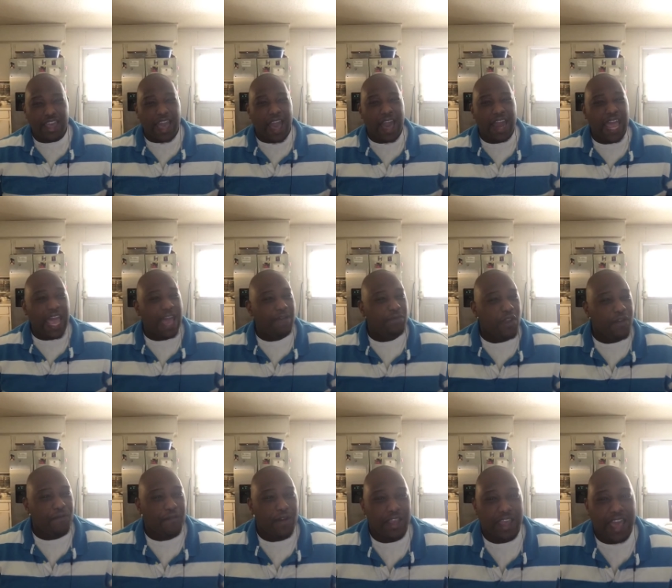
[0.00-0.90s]
God, have you
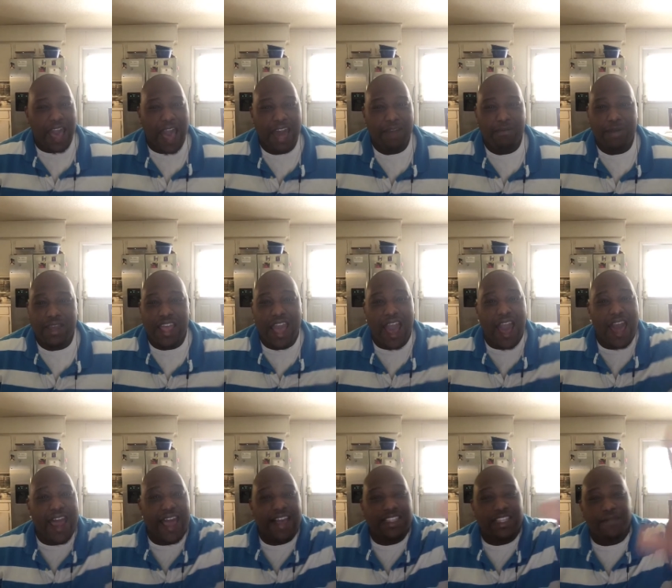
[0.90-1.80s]
forgotten me?
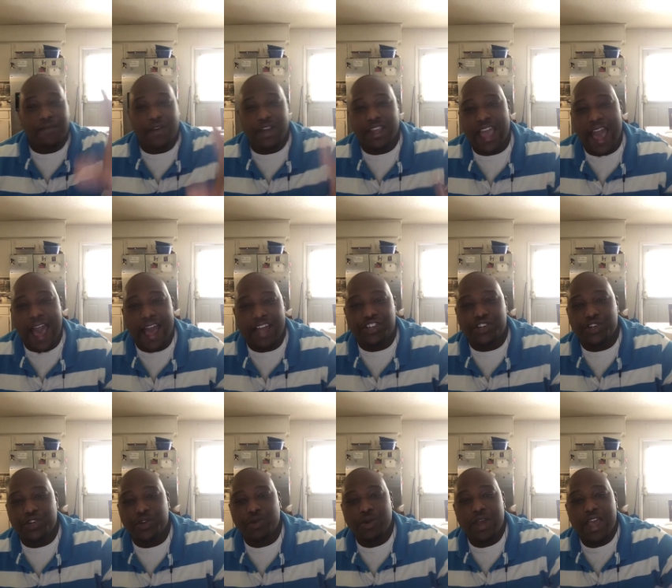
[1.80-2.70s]
God hasn't forgot
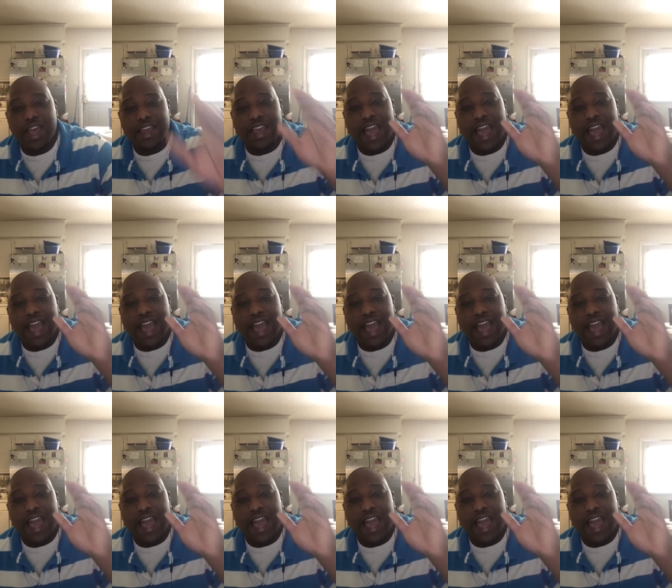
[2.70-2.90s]
you.